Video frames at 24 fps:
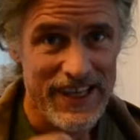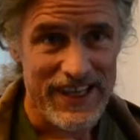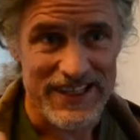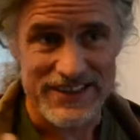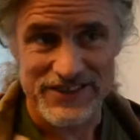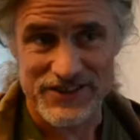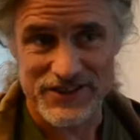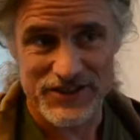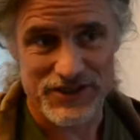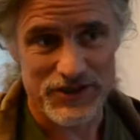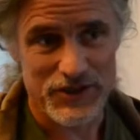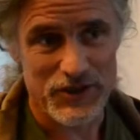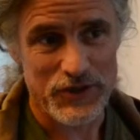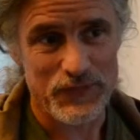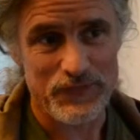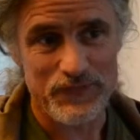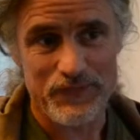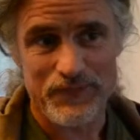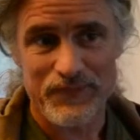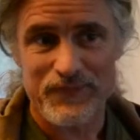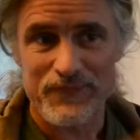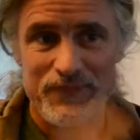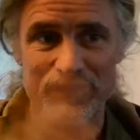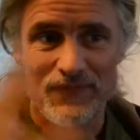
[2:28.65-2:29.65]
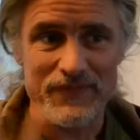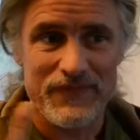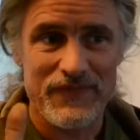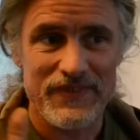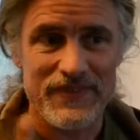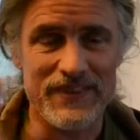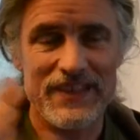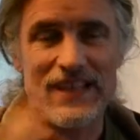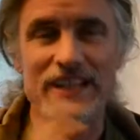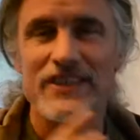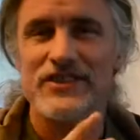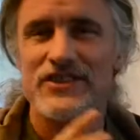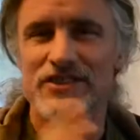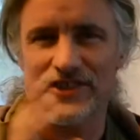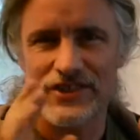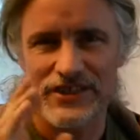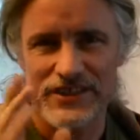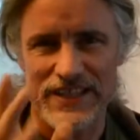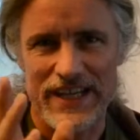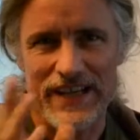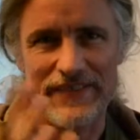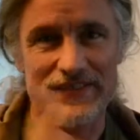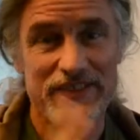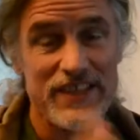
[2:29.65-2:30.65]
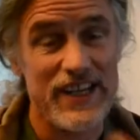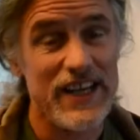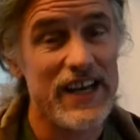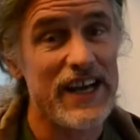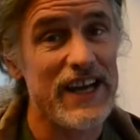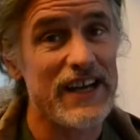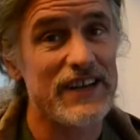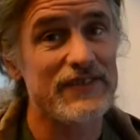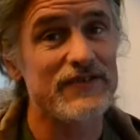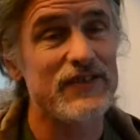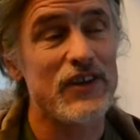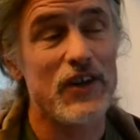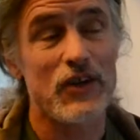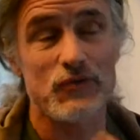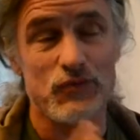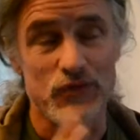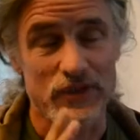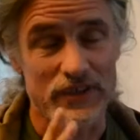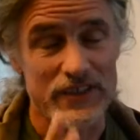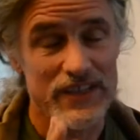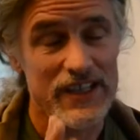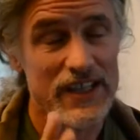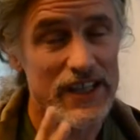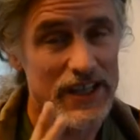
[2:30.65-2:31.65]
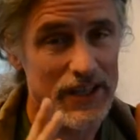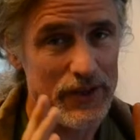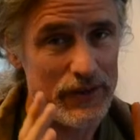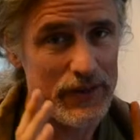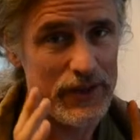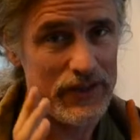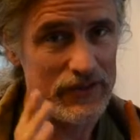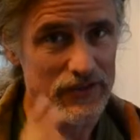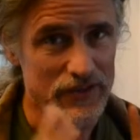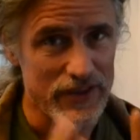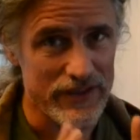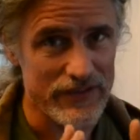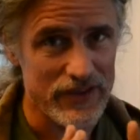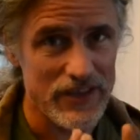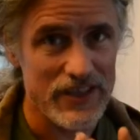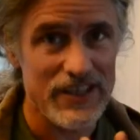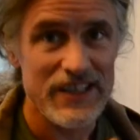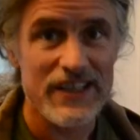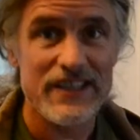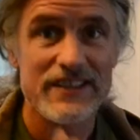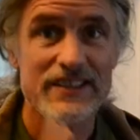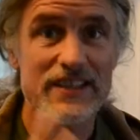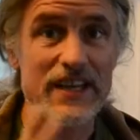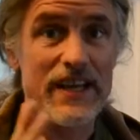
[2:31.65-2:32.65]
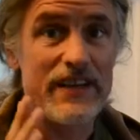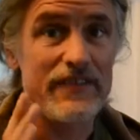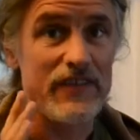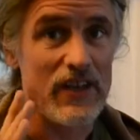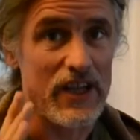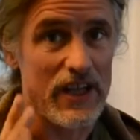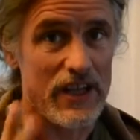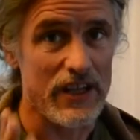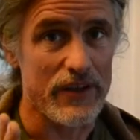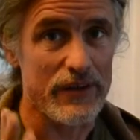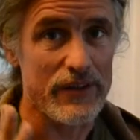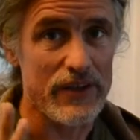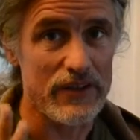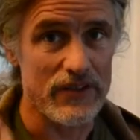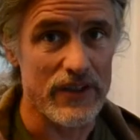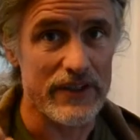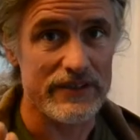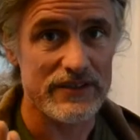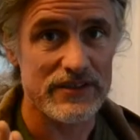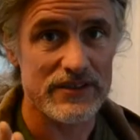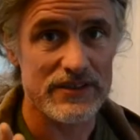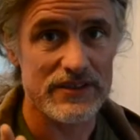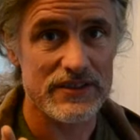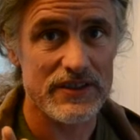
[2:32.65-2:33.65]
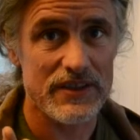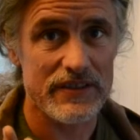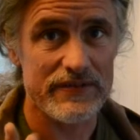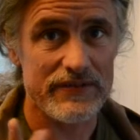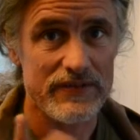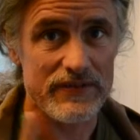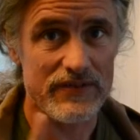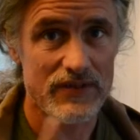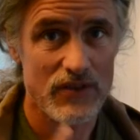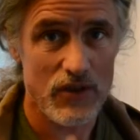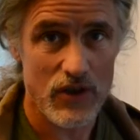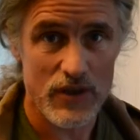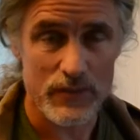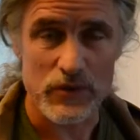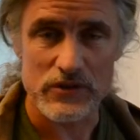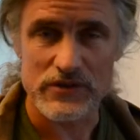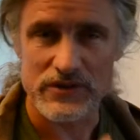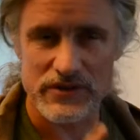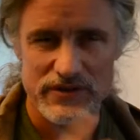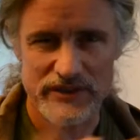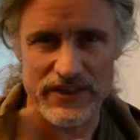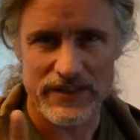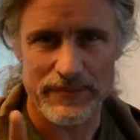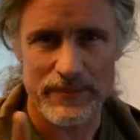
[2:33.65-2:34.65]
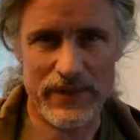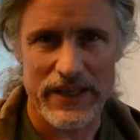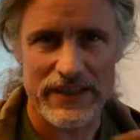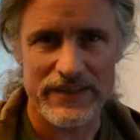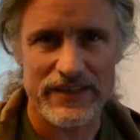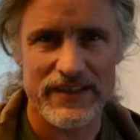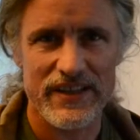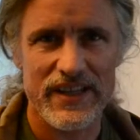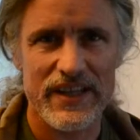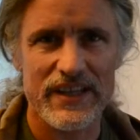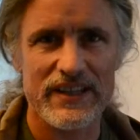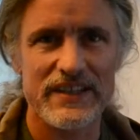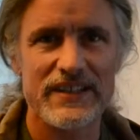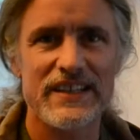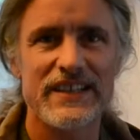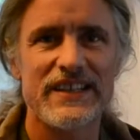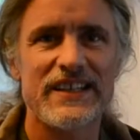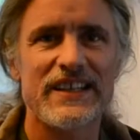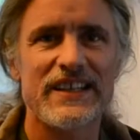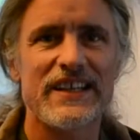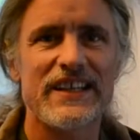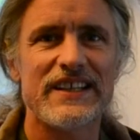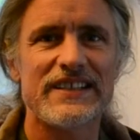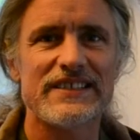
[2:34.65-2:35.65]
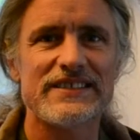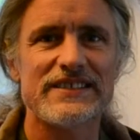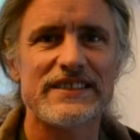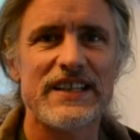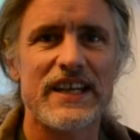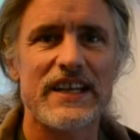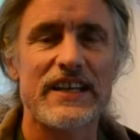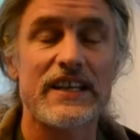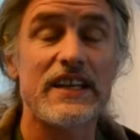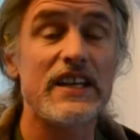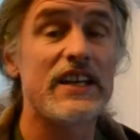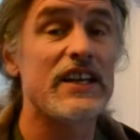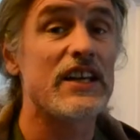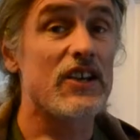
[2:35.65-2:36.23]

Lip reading: And so, yeah, you just have to have a really healthy liver to have healthy levels of hormones. We'll get back to that in a sec.